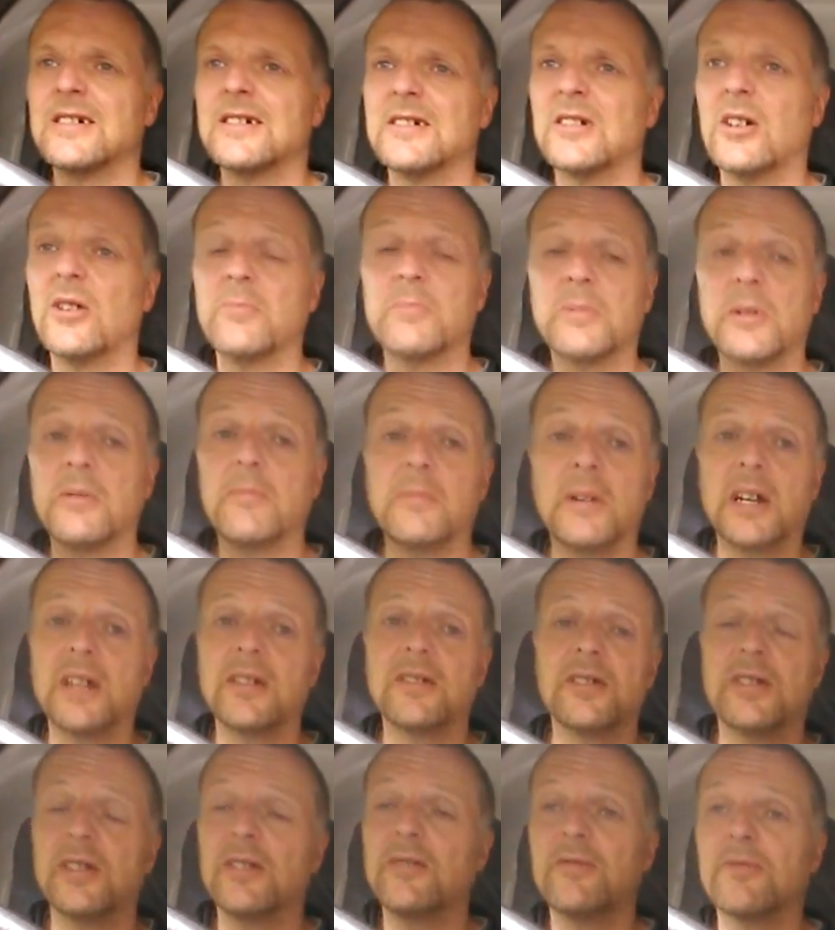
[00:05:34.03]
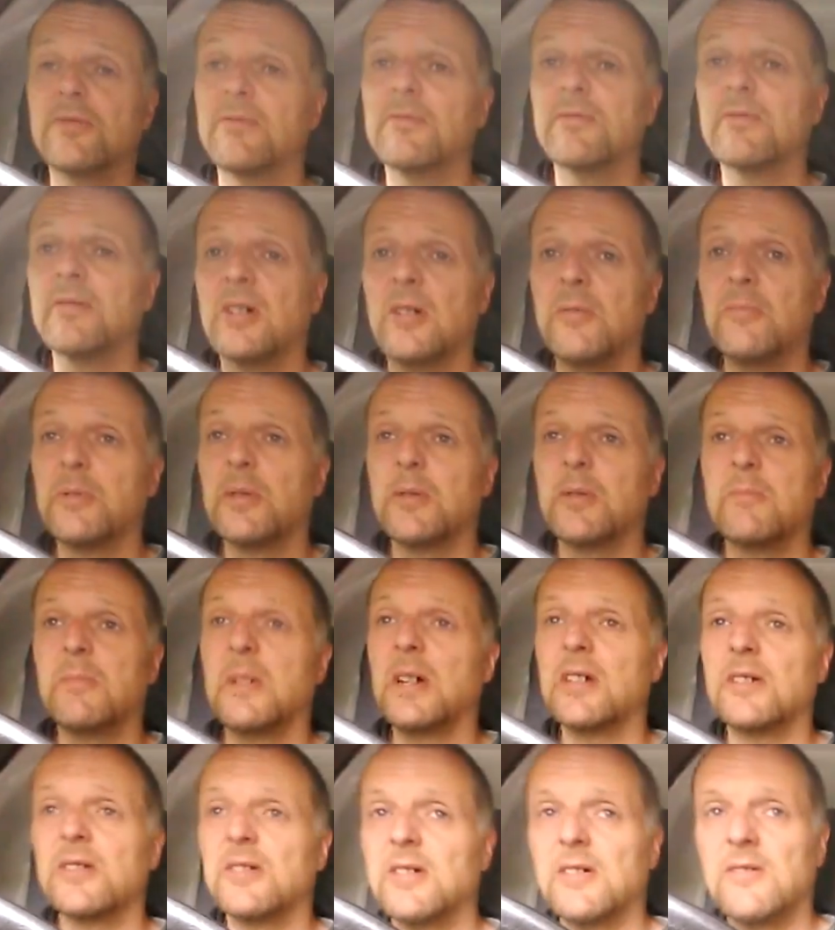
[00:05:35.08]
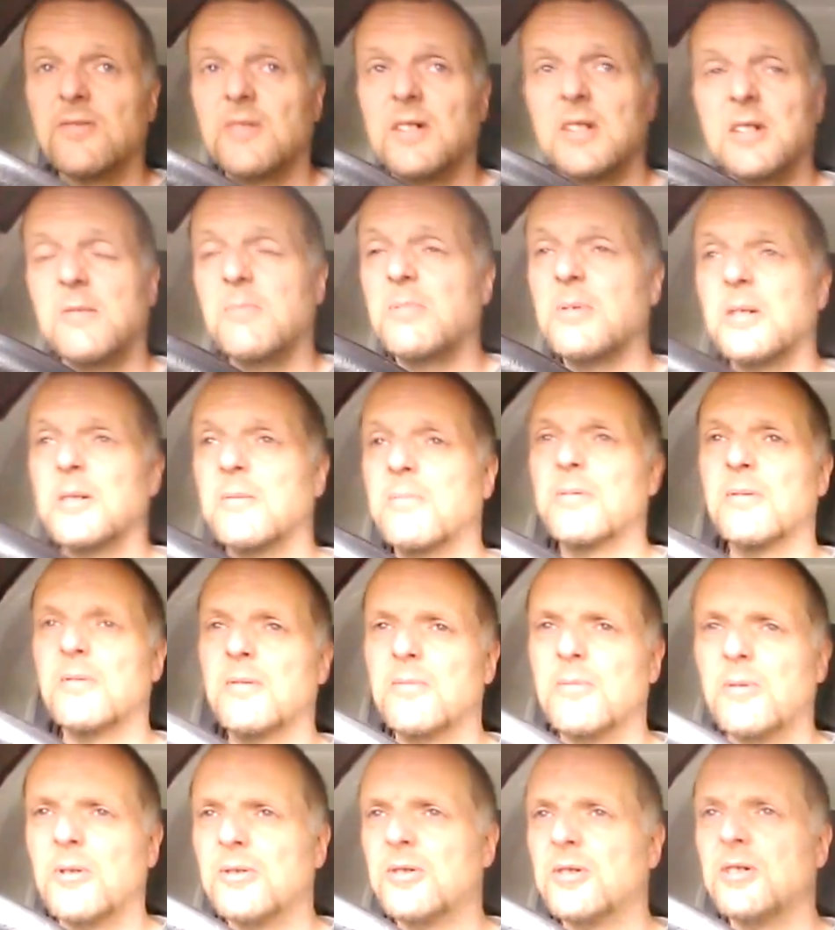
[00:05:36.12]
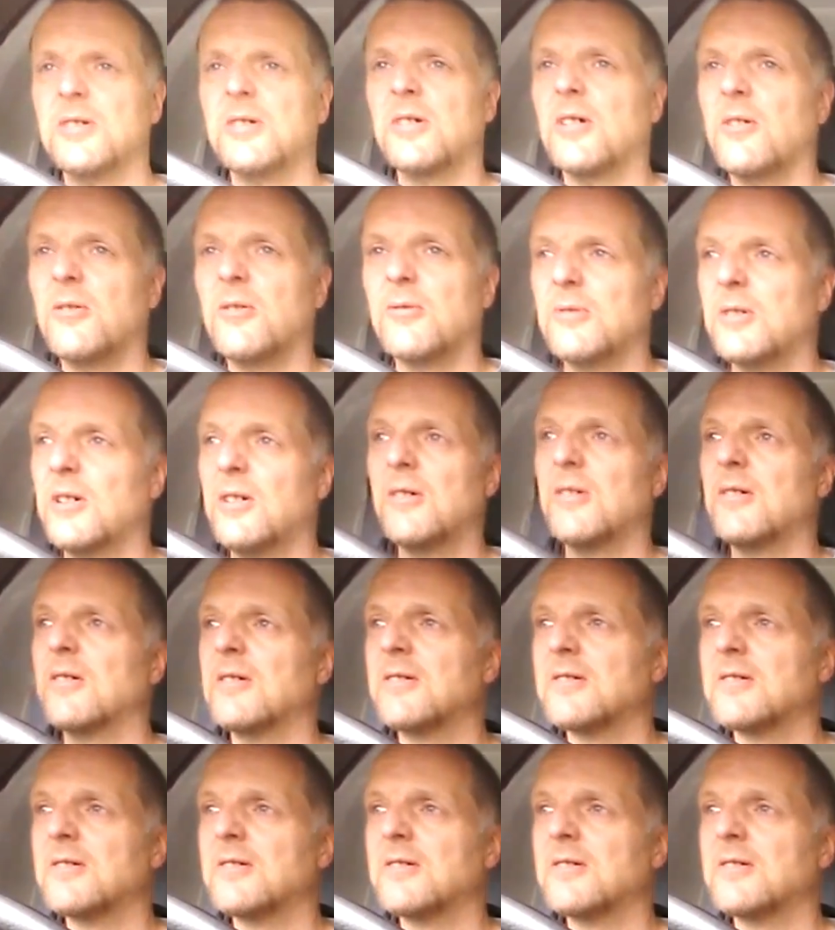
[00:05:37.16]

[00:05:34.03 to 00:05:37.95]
I'll be amazed if many people are watching the whole lot.